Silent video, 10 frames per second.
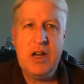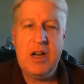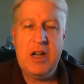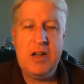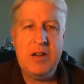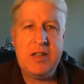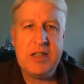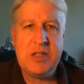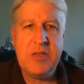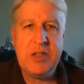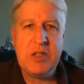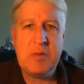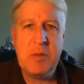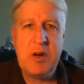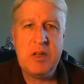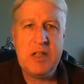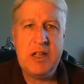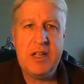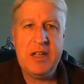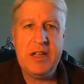Uh, I think it's very smart
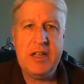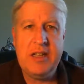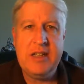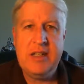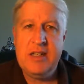and